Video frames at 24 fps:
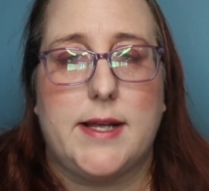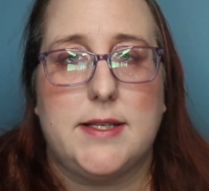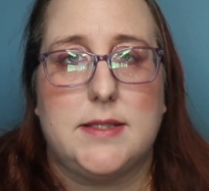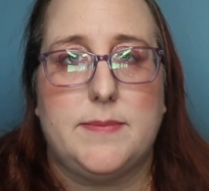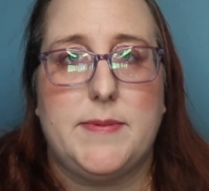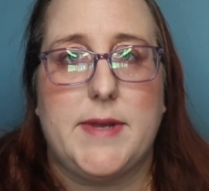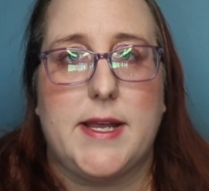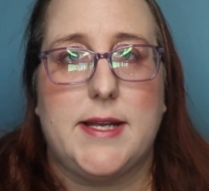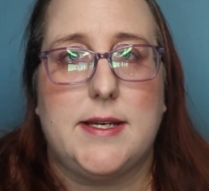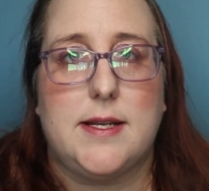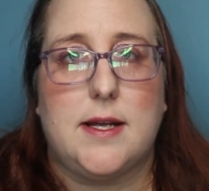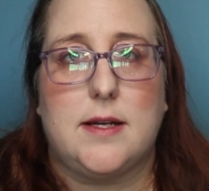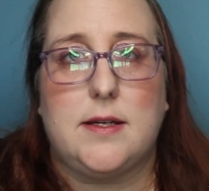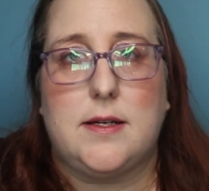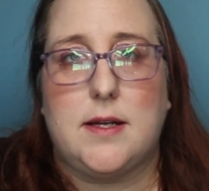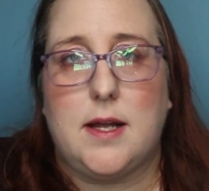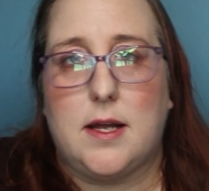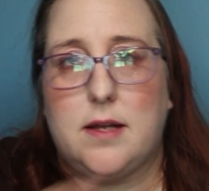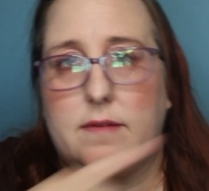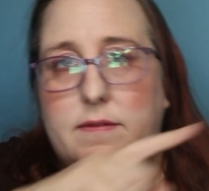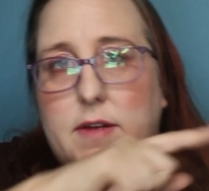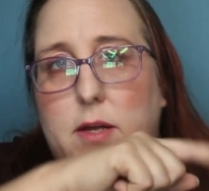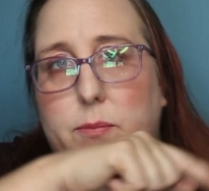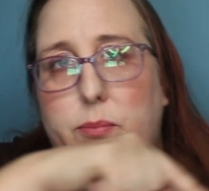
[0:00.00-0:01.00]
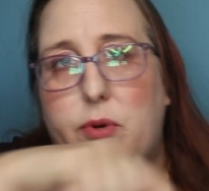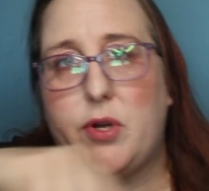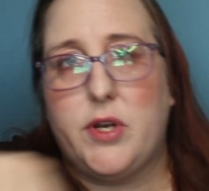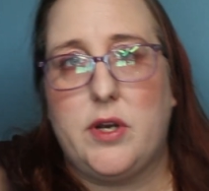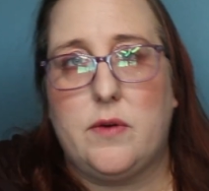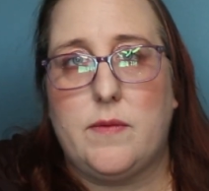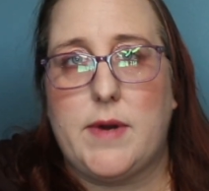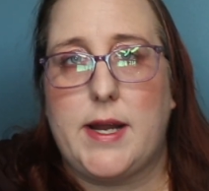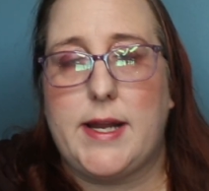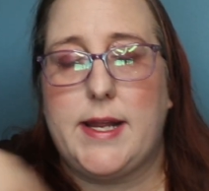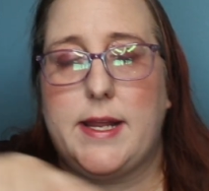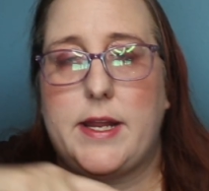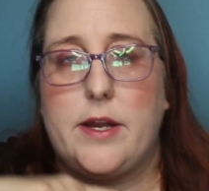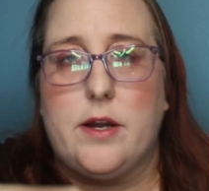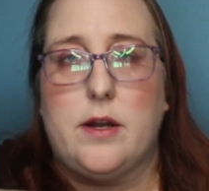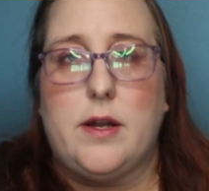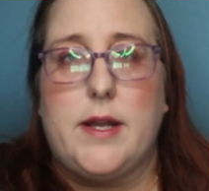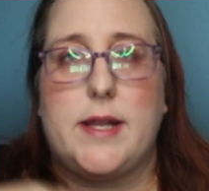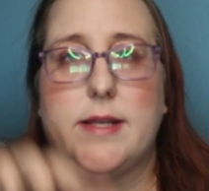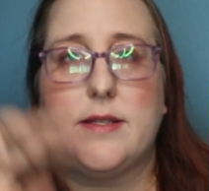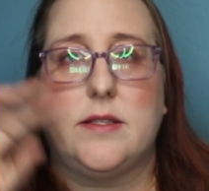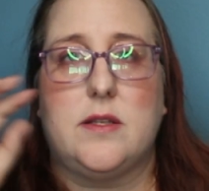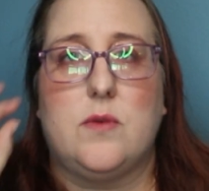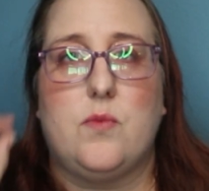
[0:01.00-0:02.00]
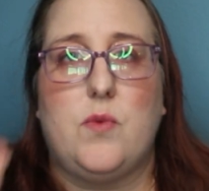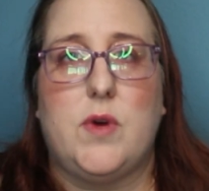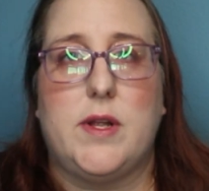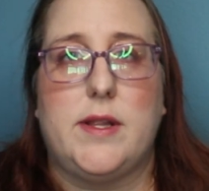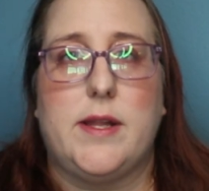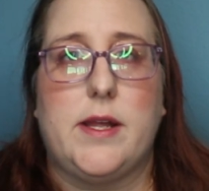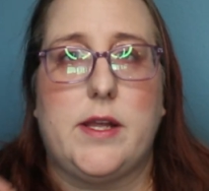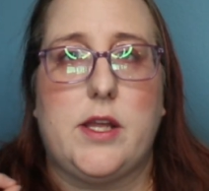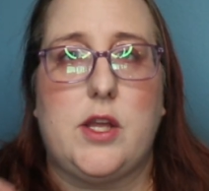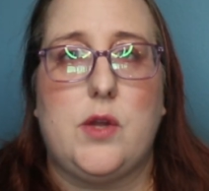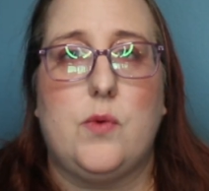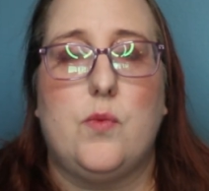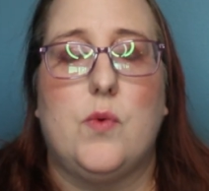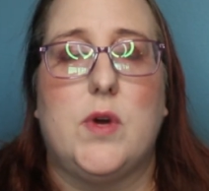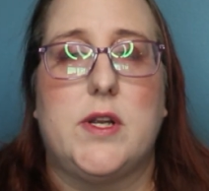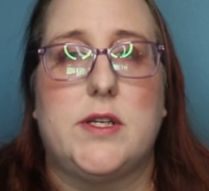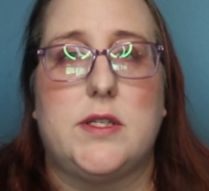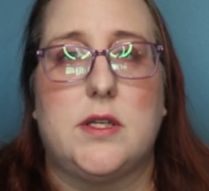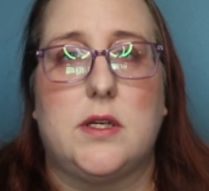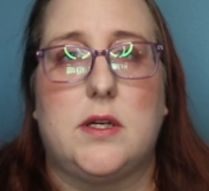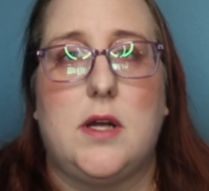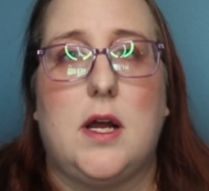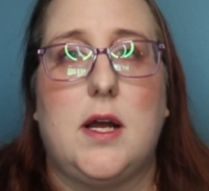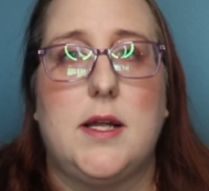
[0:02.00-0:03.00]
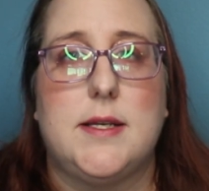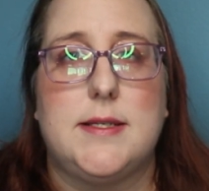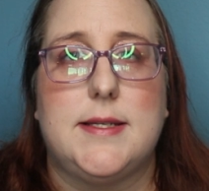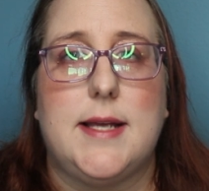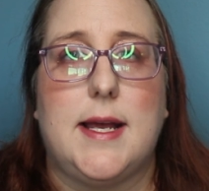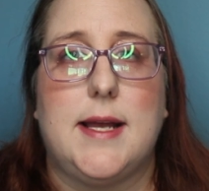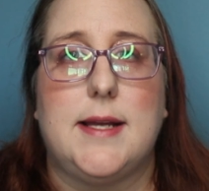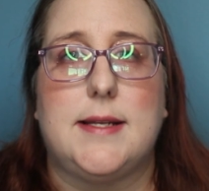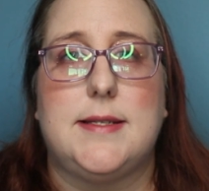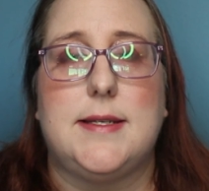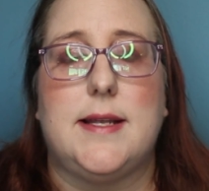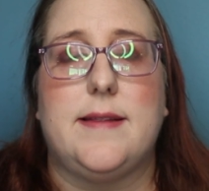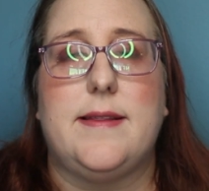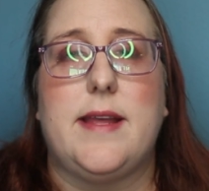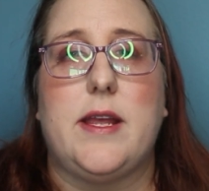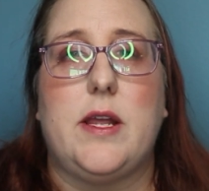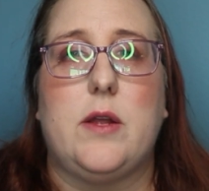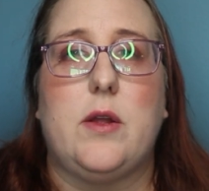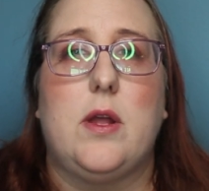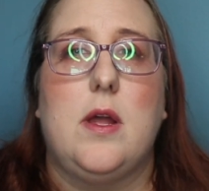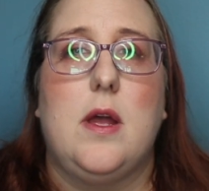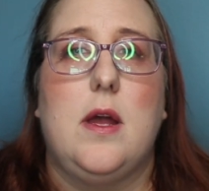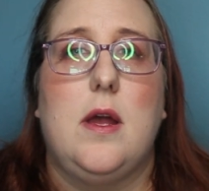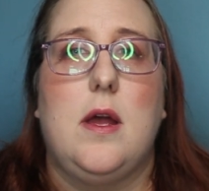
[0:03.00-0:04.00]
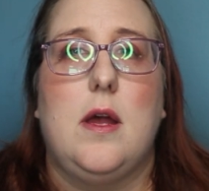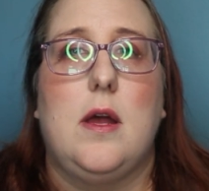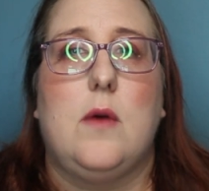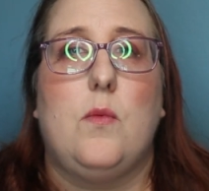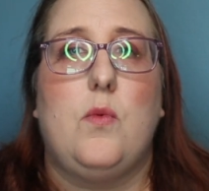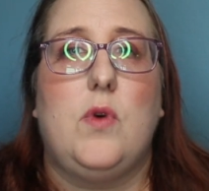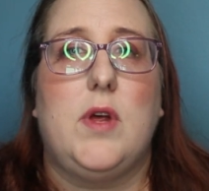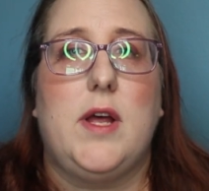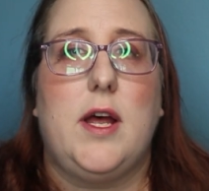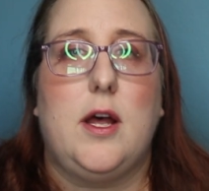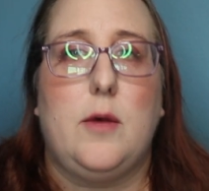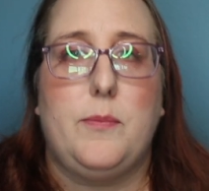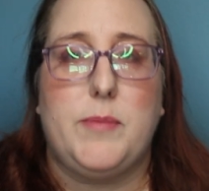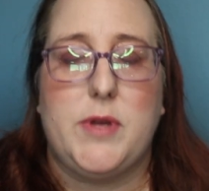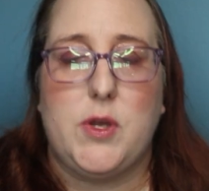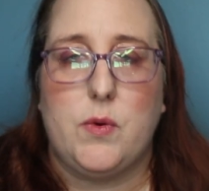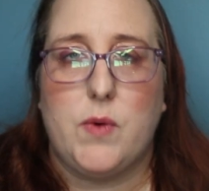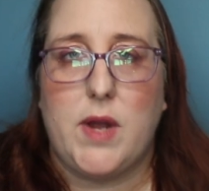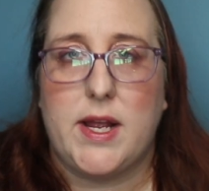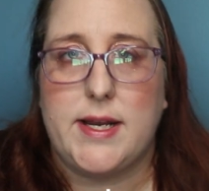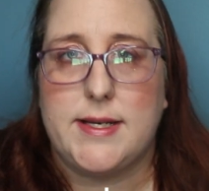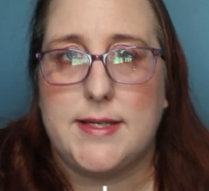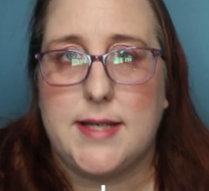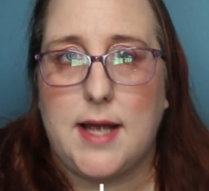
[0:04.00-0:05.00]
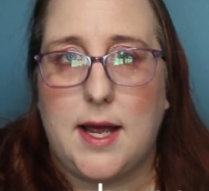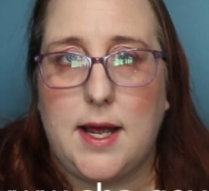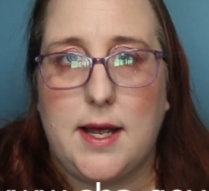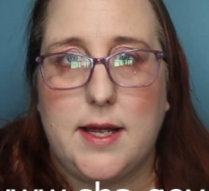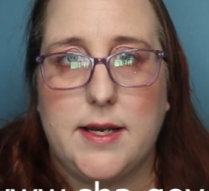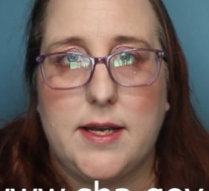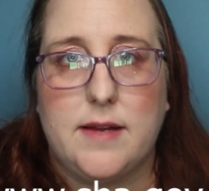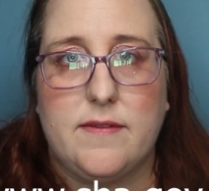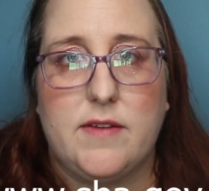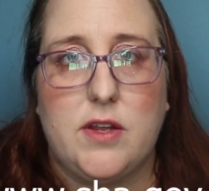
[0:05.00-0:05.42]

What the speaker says: sba.gov, I'll put it right here, is the one that you want to contact, and they will help you a ton.